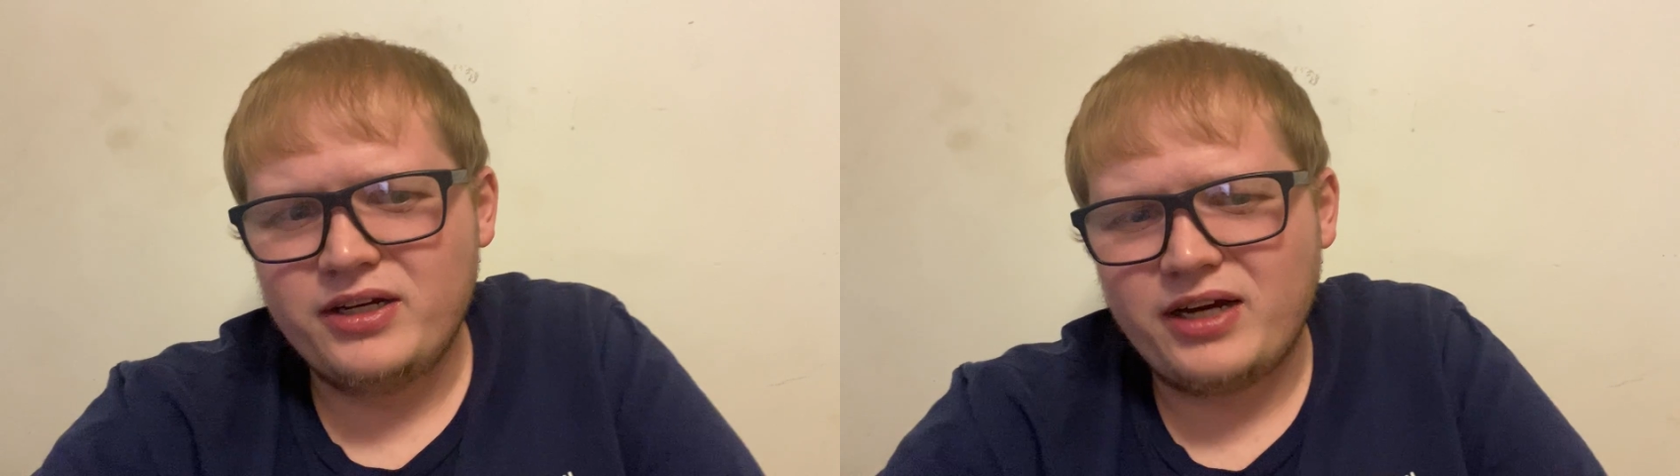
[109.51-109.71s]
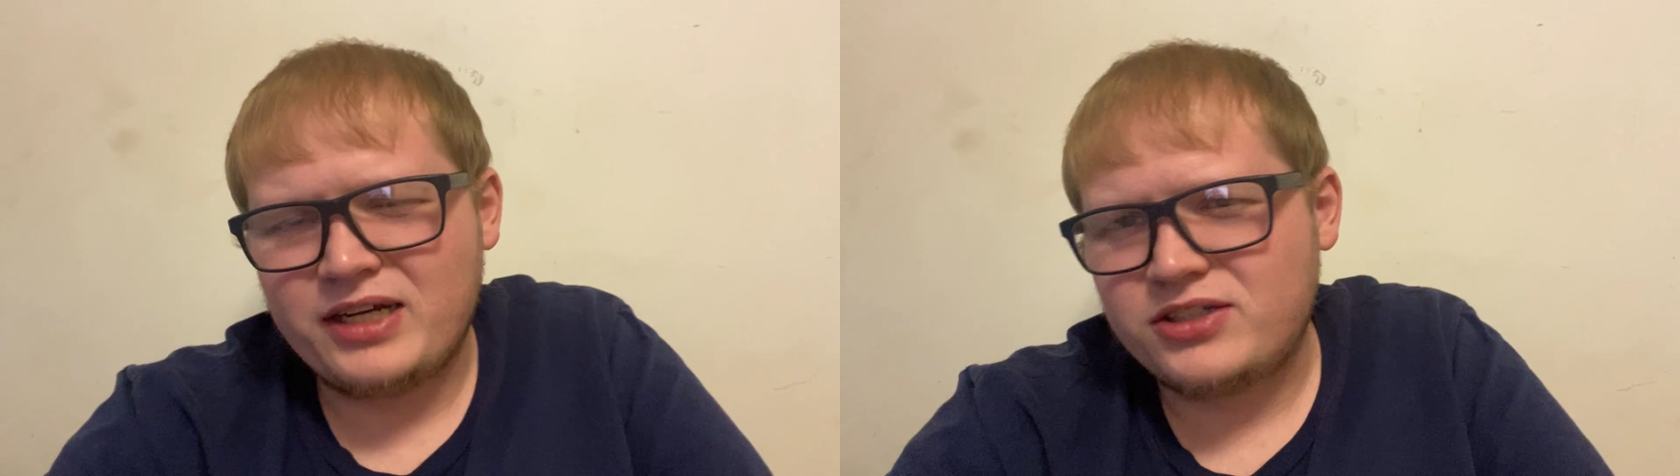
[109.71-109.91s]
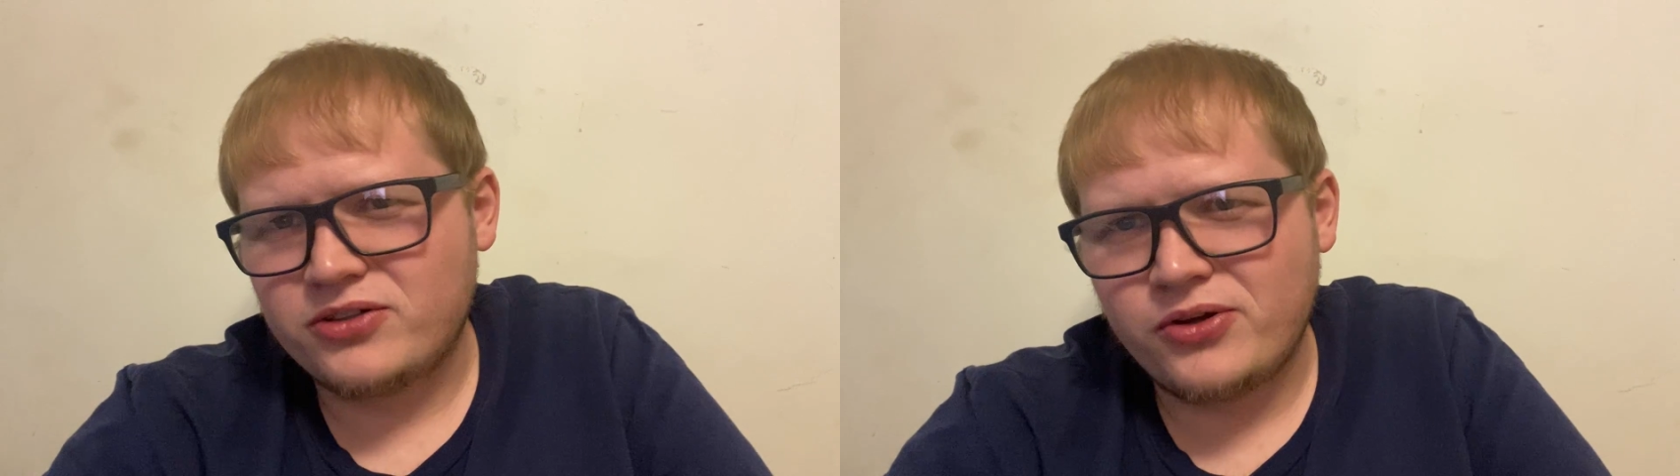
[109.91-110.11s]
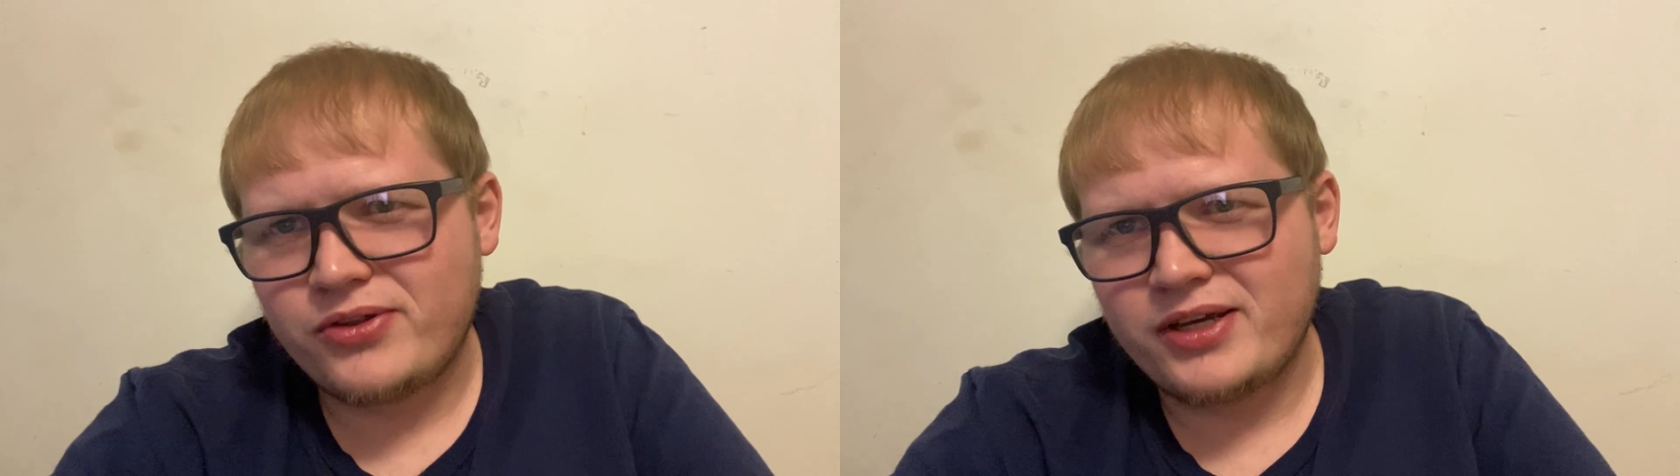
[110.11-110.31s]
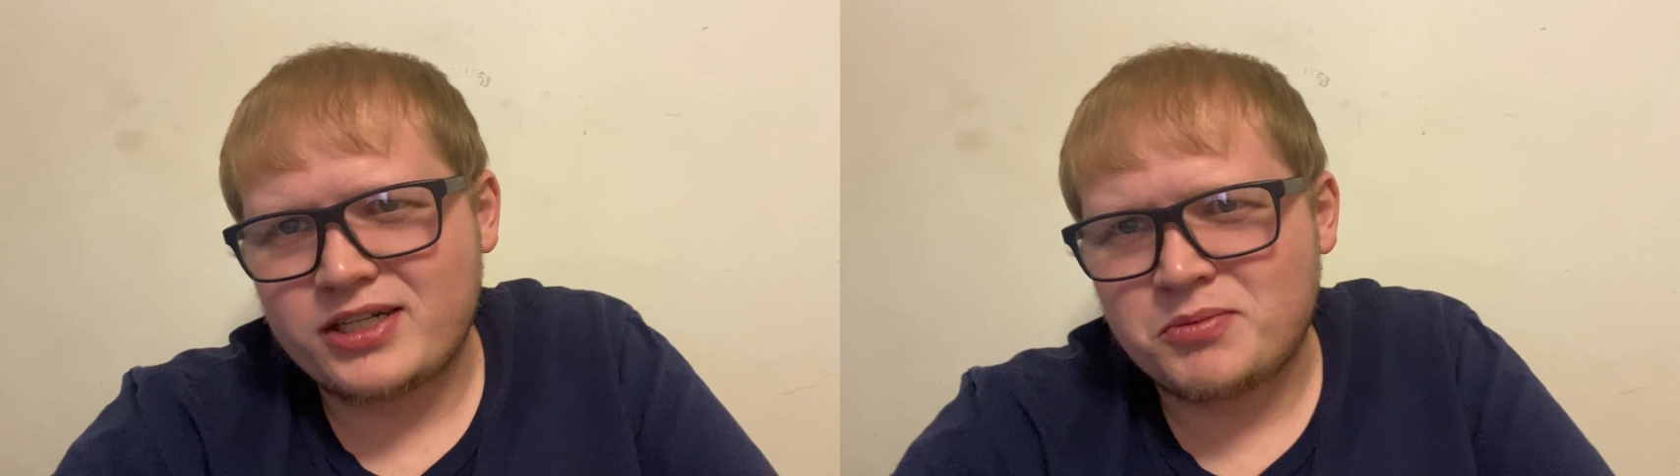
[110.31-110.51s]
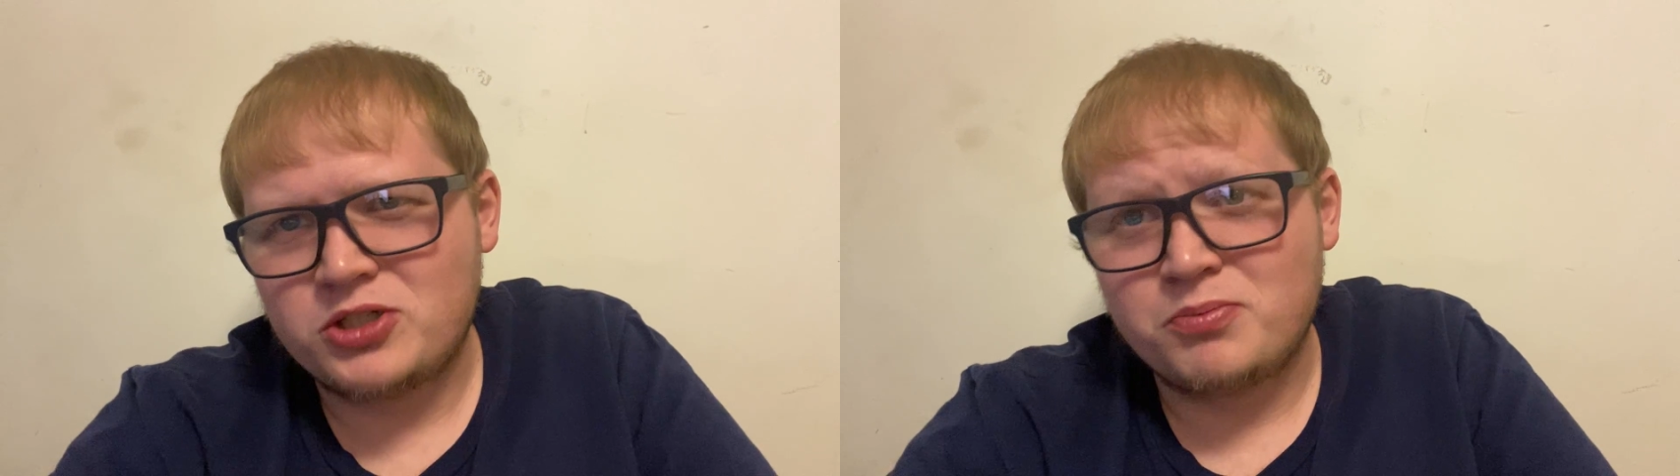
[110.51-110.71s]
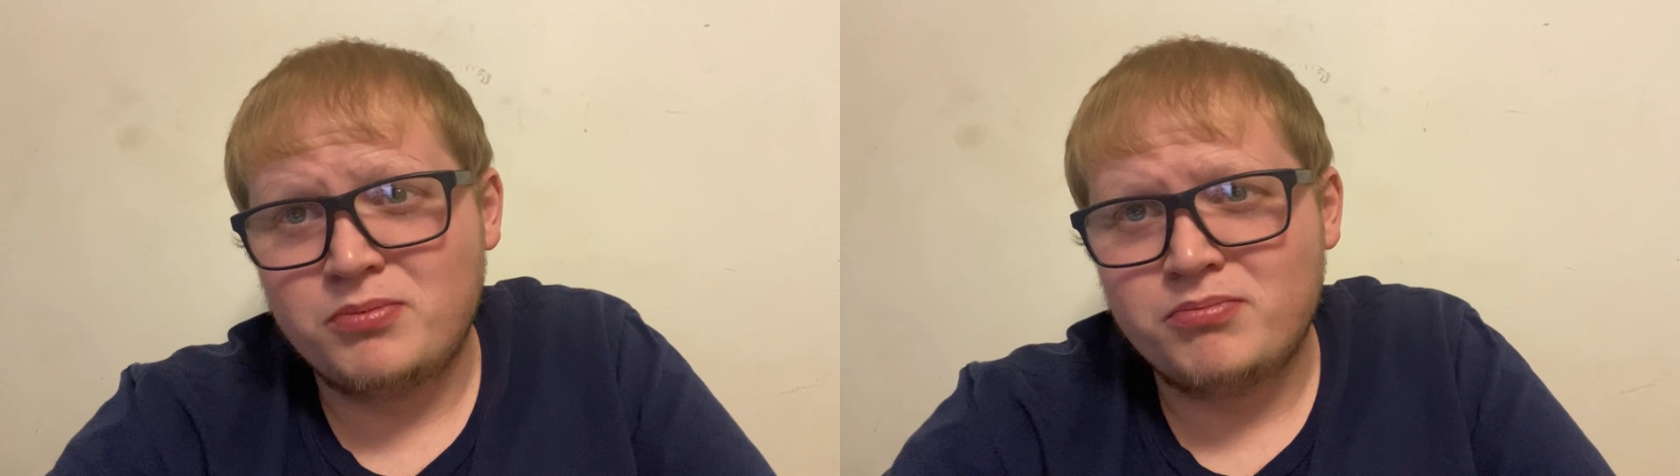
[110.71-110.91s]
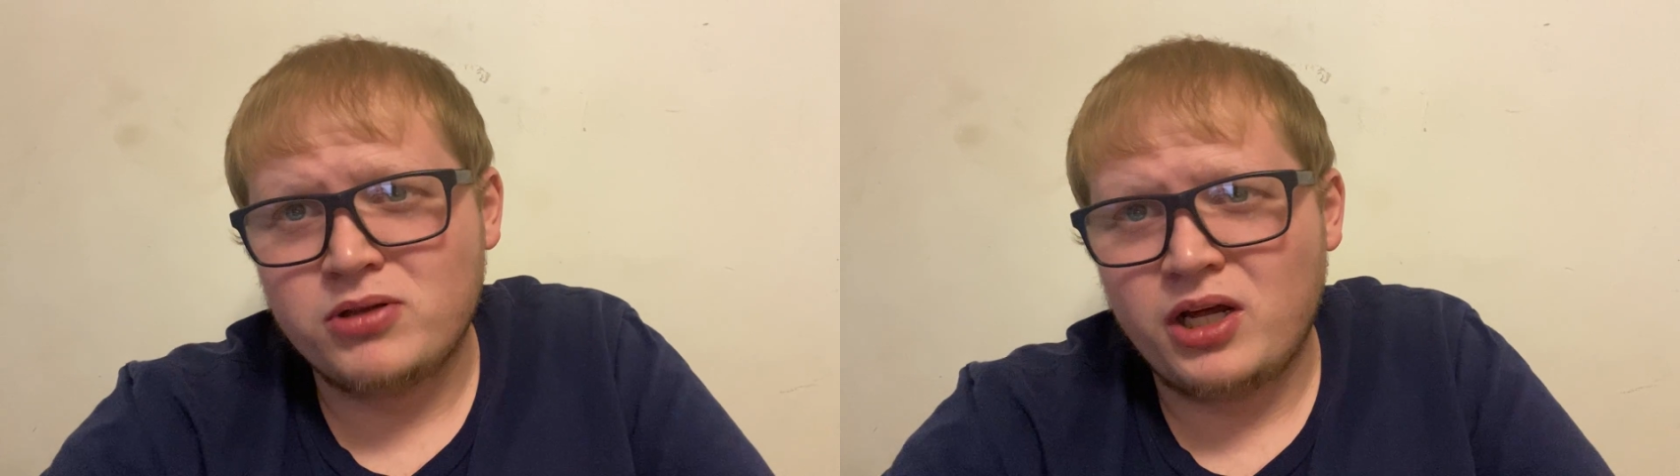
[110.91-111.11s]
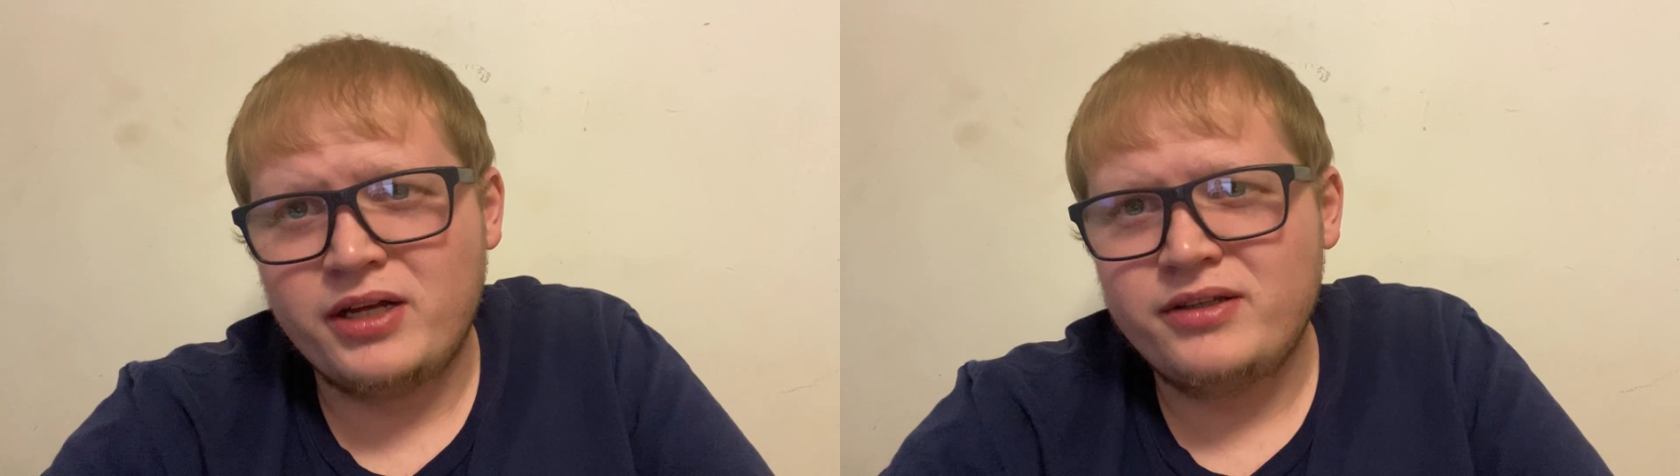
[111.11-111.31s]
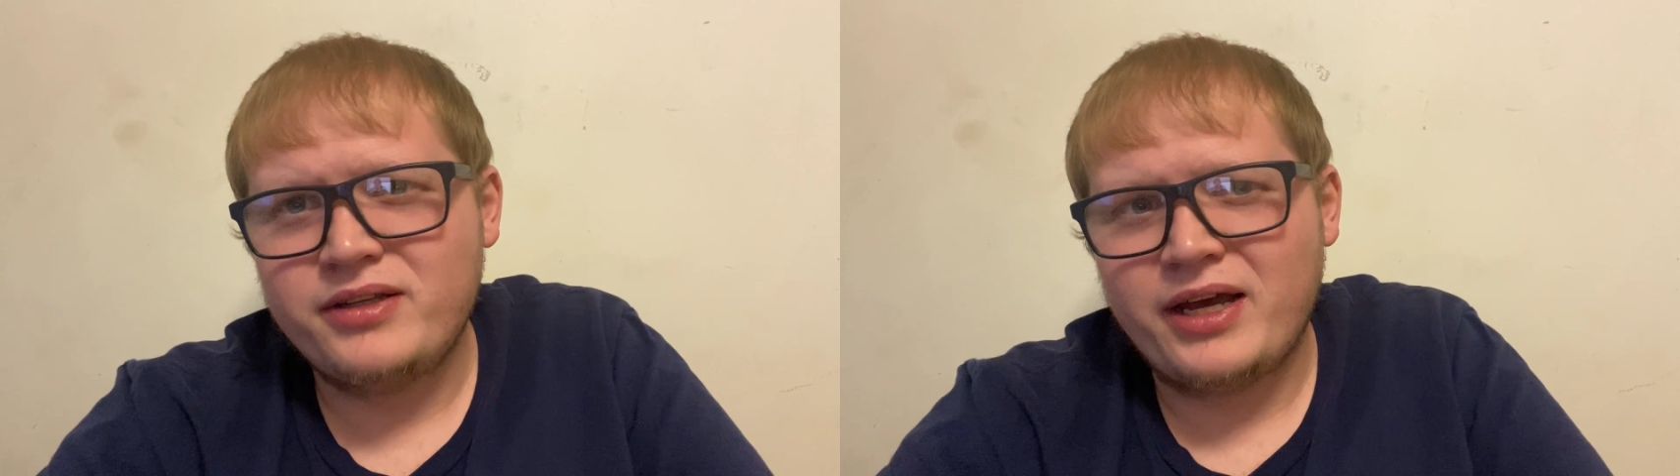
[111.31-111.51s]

I still don't think as much blood